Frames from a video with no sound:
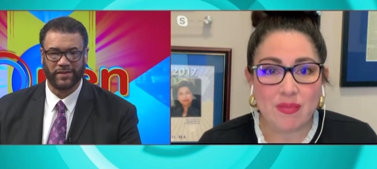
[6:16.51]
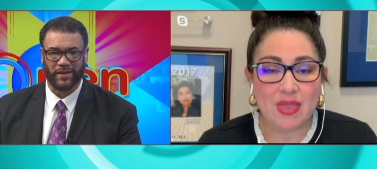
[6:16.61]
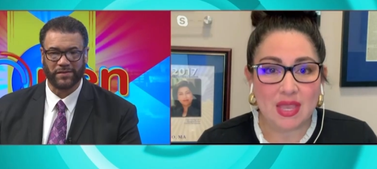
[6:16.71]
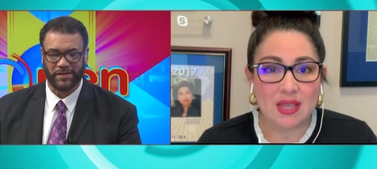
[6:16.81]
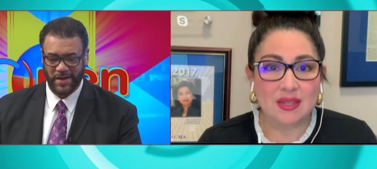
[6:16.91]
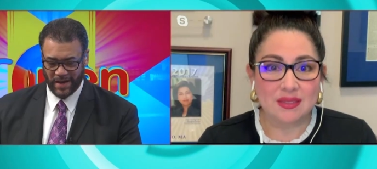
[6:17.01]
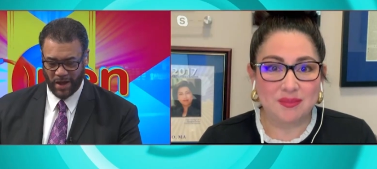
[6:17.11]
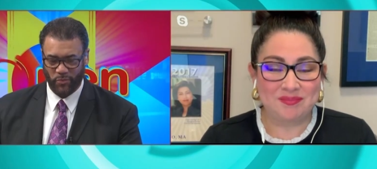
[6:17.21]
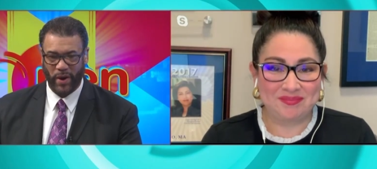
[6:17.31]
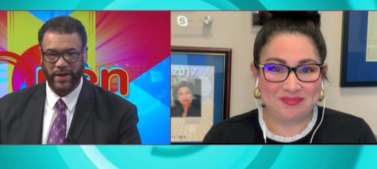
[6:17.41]
Speaker 1: yes. And
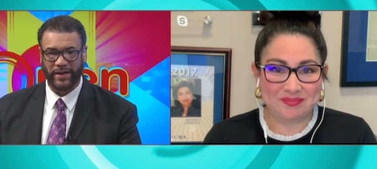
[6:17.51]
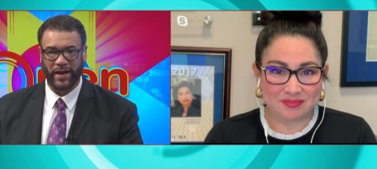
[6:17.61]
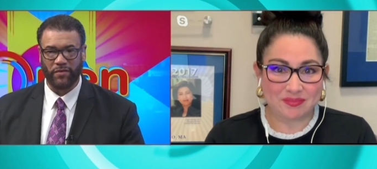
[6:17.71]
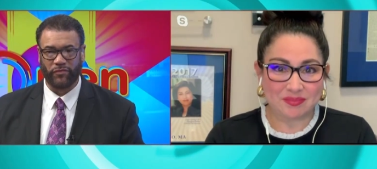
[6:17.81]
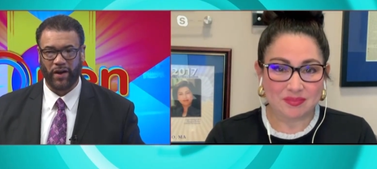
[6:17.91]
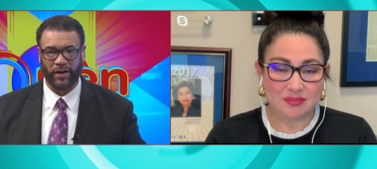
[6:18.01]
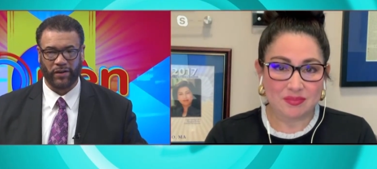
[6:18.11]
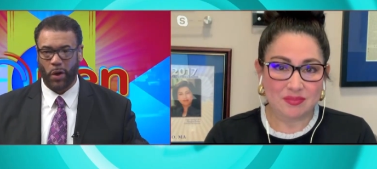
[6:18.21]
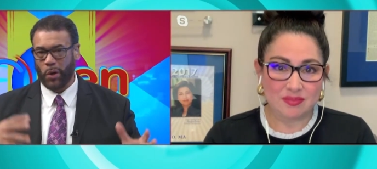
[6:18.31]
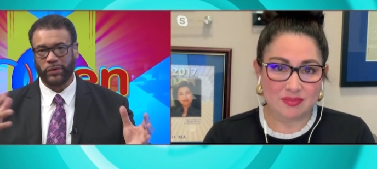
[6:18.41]
that rainy mm. day fund,
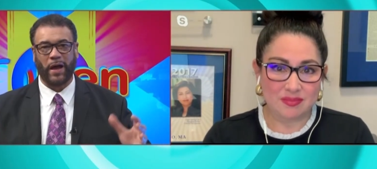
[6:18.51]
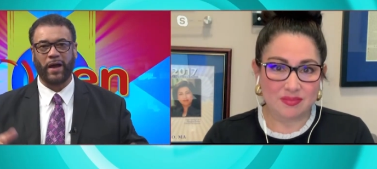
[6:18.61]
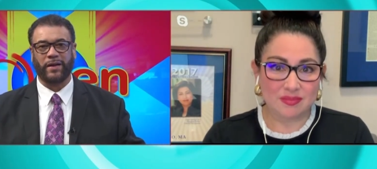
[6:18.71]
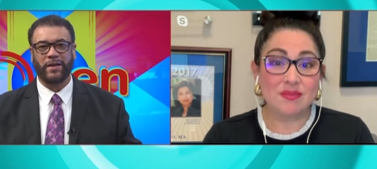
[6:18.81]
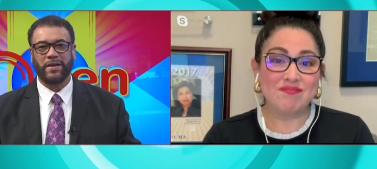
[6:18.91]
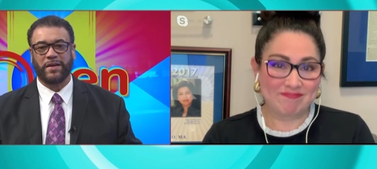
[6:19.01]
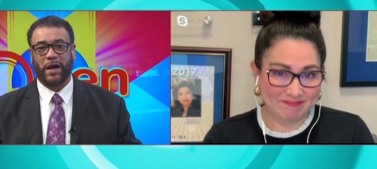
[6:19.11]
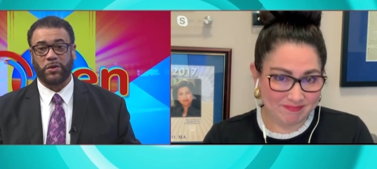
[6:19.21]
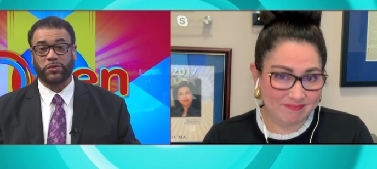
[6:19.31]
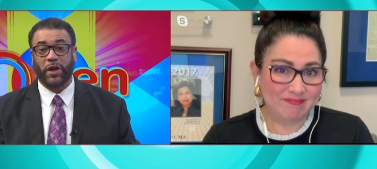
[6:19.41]
the whole nine. Now
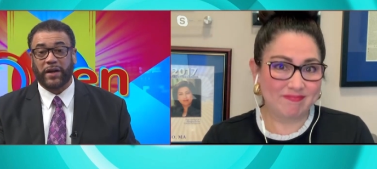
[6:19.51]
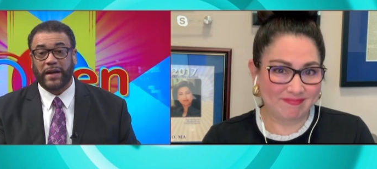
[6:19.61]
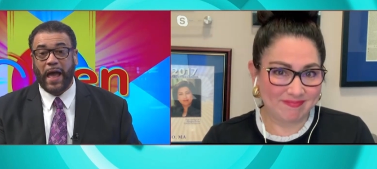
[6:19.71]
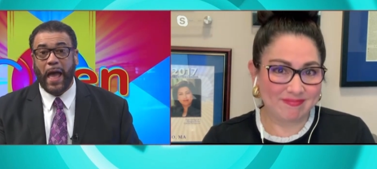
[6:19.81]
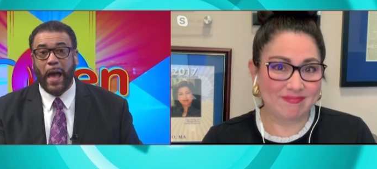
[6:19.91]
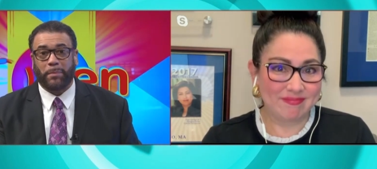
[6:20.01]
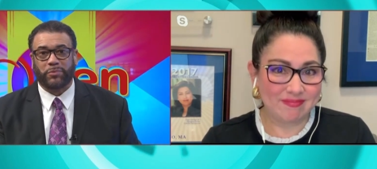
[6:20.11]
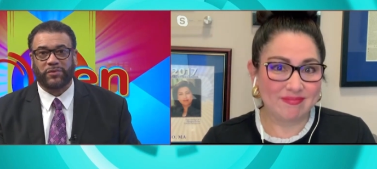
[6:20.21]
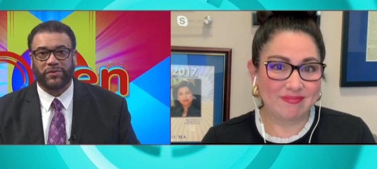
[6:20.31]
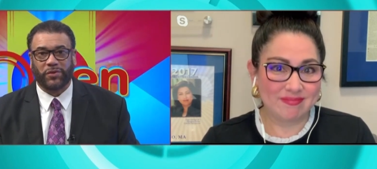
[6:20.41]
you started an app.
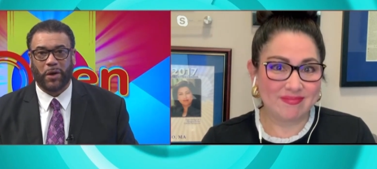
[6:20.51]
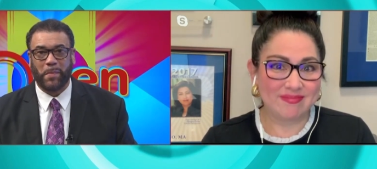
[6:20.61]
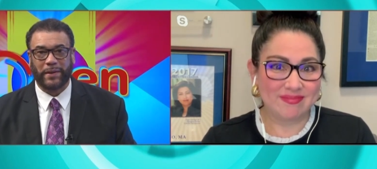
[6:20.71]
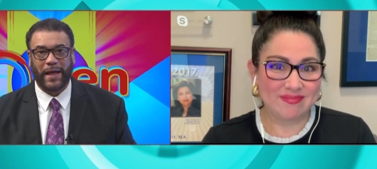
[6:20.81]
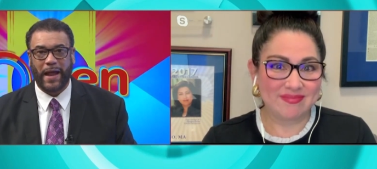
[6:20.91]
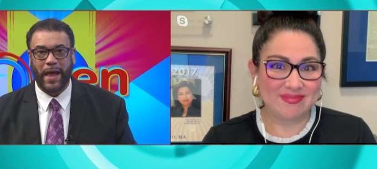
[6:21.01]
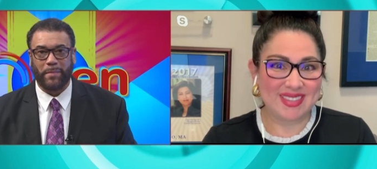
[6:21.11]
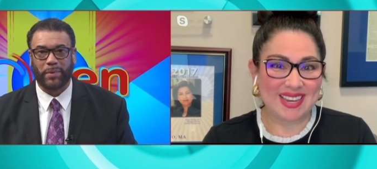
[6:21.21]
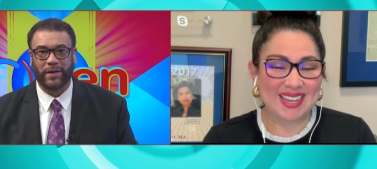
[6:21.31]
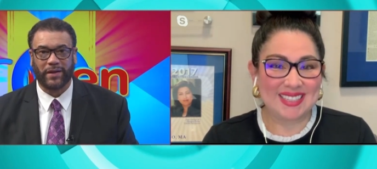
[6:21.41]
Talk about that
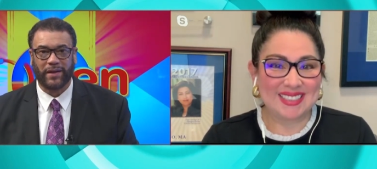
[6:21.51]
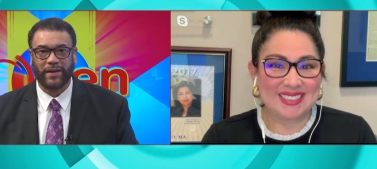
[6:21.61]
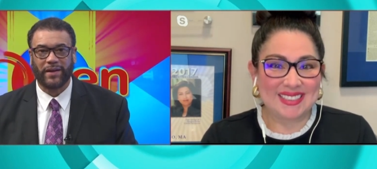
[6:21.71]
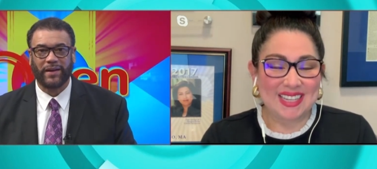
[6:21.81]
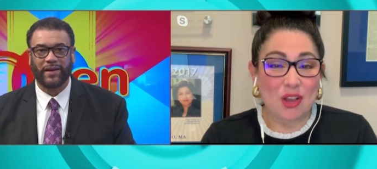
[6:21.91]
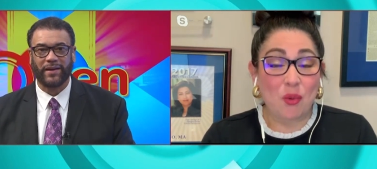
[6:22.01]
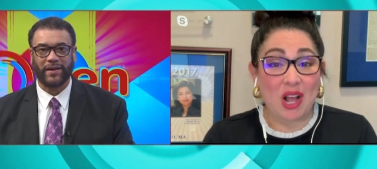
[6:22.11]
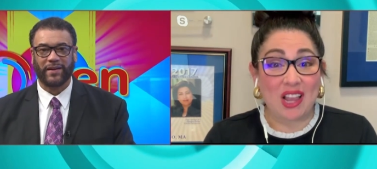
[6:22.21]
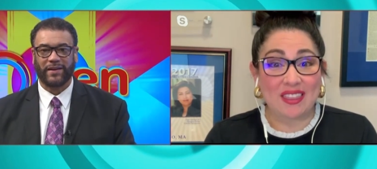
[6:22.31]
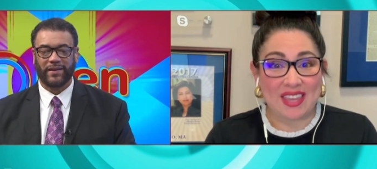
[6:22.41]
app.
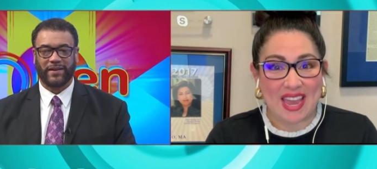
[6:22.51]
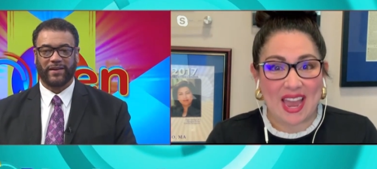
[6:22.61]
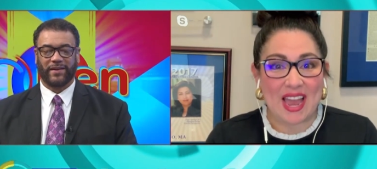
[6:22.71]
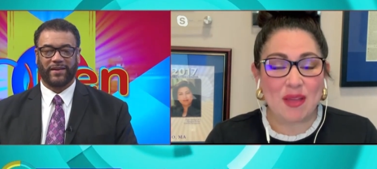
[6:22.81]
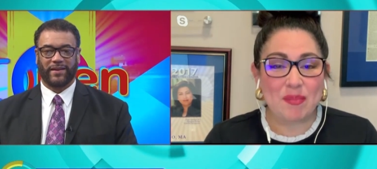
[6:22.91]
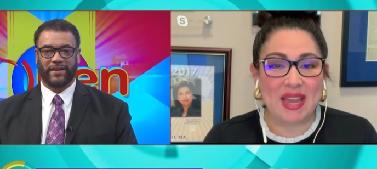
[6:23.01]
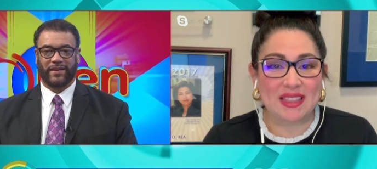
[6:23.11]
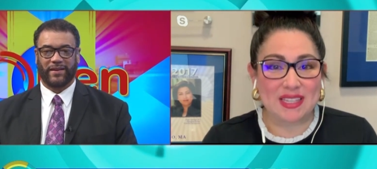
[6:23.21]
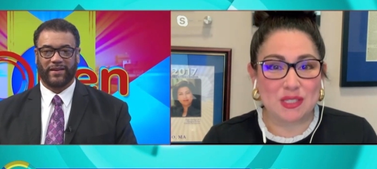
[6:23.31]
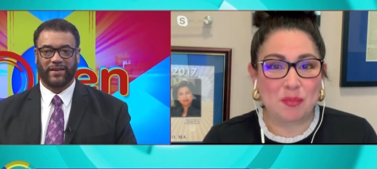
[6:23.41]
Speaker 2: Well, the app
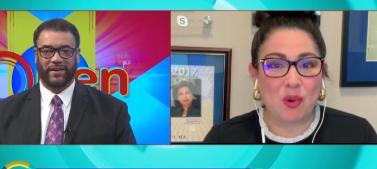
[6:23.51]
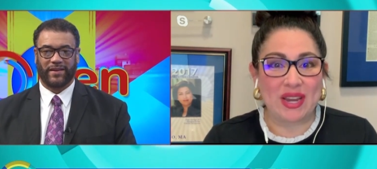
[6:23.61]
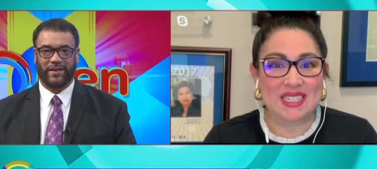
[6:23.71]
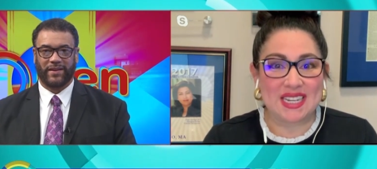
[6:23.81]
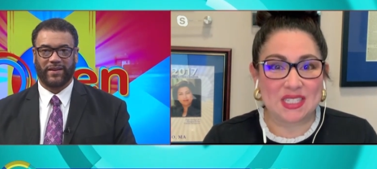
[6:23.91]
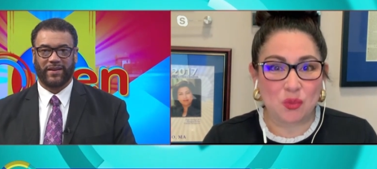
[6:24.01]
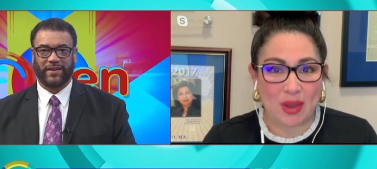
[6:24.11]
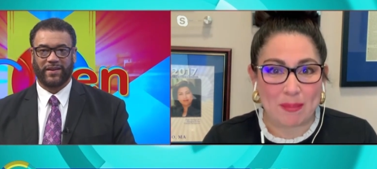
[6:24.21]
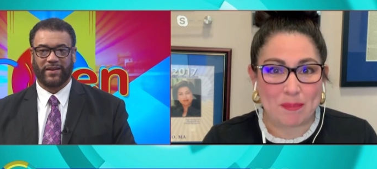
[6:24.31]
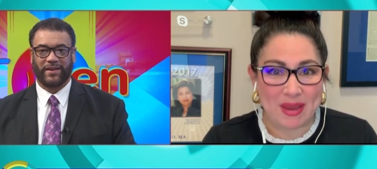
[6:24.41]
at this point is
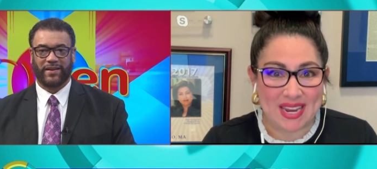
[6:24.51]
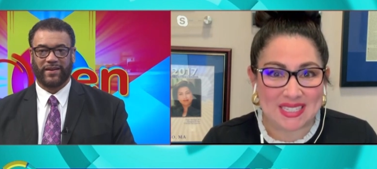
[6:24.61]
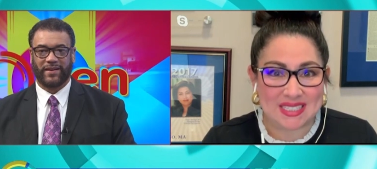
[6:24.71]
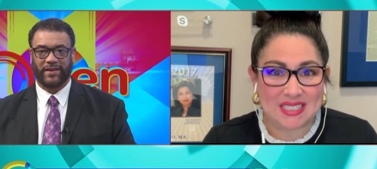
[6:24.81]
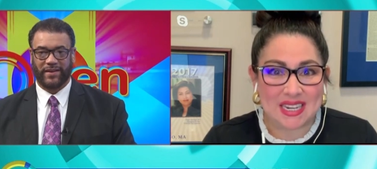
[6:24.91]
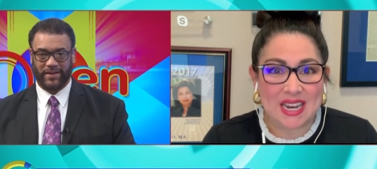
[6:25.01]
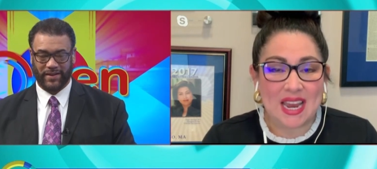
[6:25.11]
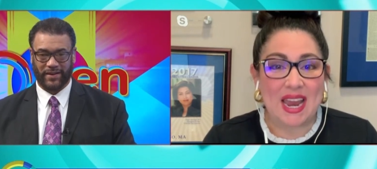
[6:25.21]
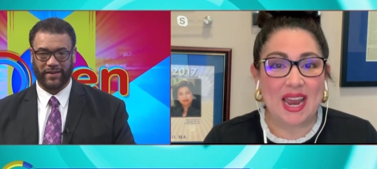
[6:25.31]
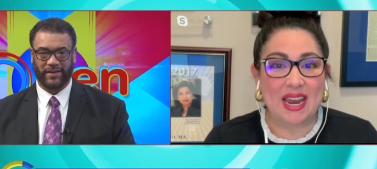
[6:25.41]
web based.
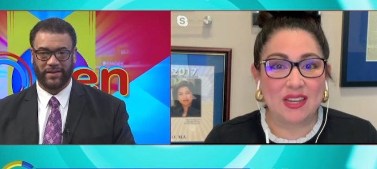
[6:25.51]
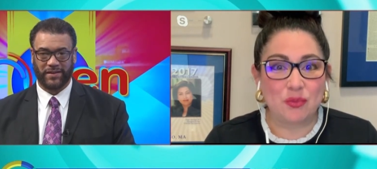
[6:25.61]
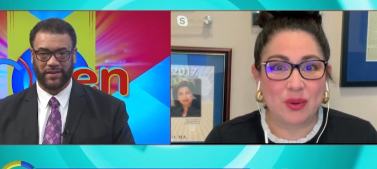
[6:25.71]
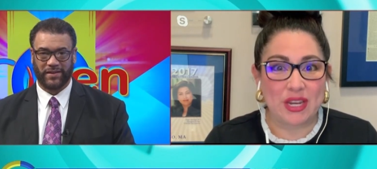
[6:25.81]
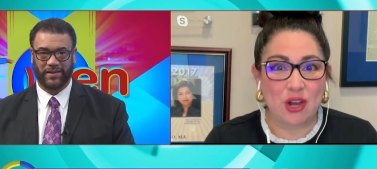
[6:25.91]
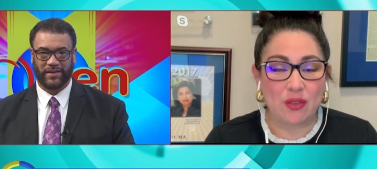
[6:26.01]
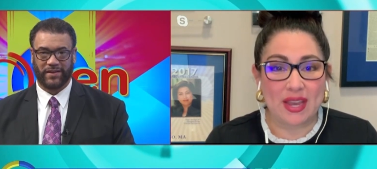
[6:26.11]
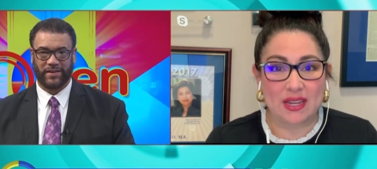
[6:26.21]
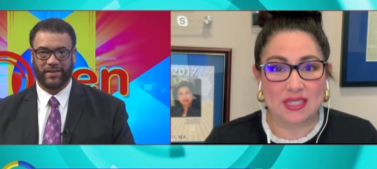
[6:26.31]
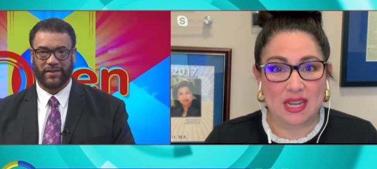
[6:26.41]
Uh-huh. And we know
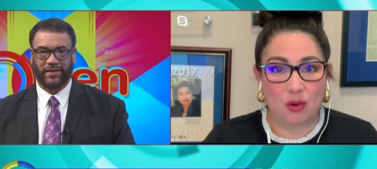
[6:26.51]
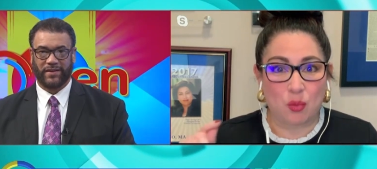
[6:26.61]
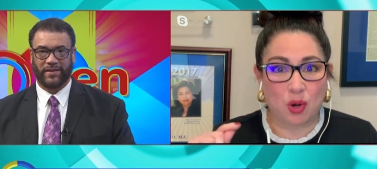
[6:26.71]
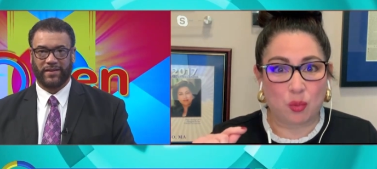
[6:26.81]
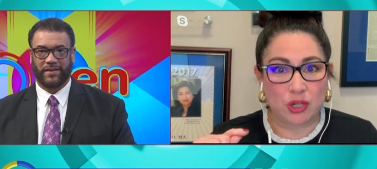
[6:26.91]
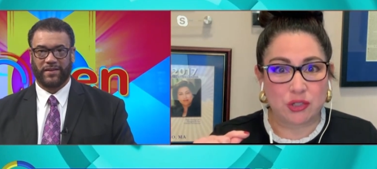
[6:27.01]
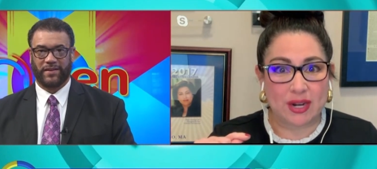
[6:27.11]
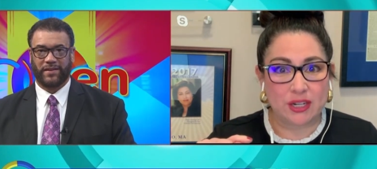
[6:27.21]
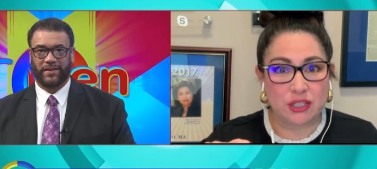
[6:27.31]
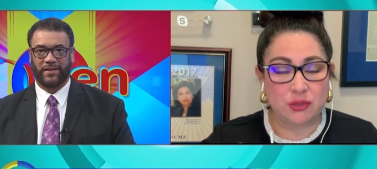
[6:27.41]
that uh, what we're
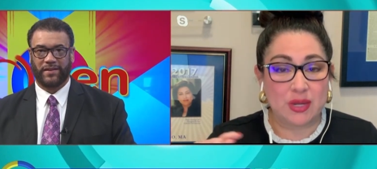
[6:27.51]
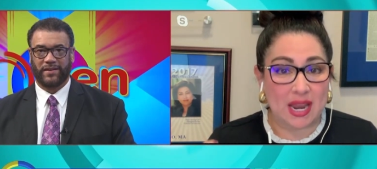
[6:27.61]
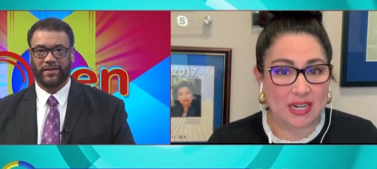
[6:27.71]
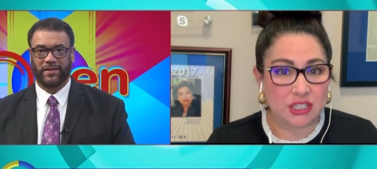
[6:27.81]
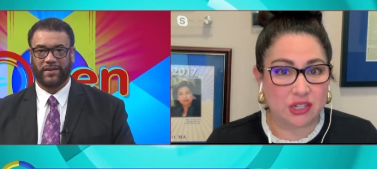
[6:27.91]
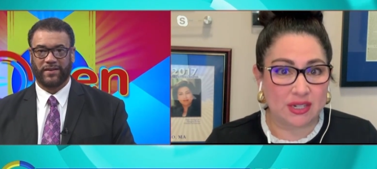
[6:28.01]
trying to do next